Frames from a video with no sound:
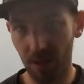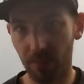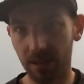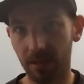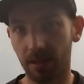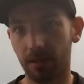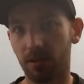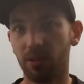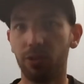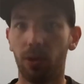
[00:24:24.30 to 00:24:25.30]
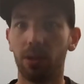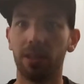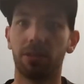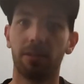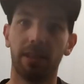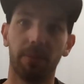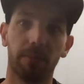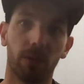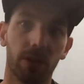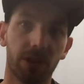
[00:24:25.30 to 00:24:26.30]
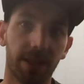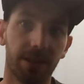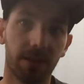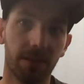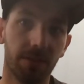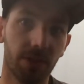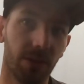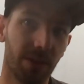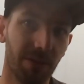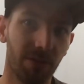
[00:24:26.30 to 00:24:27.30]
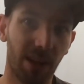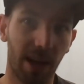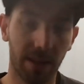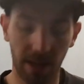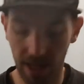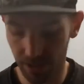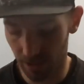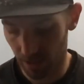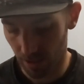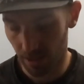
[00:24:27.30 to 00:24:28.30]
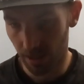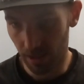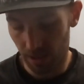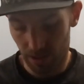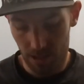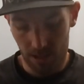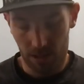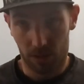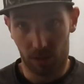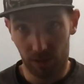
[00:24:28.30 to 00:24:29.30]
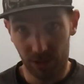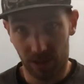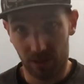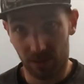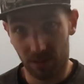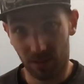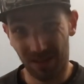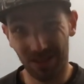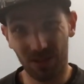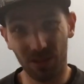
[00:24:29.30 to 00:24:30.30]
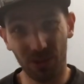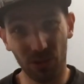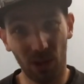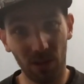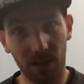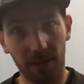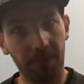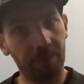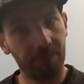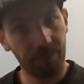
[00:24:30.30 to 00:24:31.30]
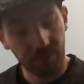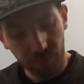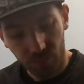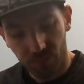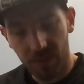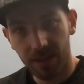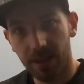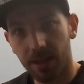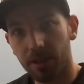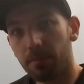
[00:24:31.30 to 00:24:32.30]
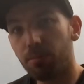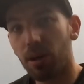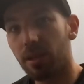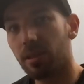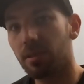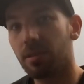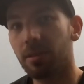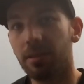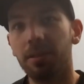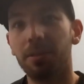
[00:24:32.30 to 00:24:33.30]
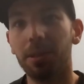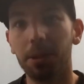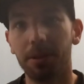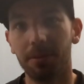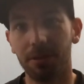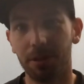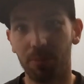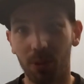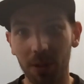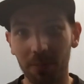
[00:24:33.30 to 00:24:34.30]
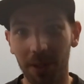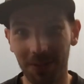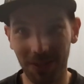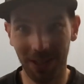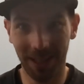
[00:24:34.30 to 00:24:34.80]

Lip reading: But the controller is a little bit more sensitive, so you can fly it nicer. Also, on the controller, there's a button called sports mode.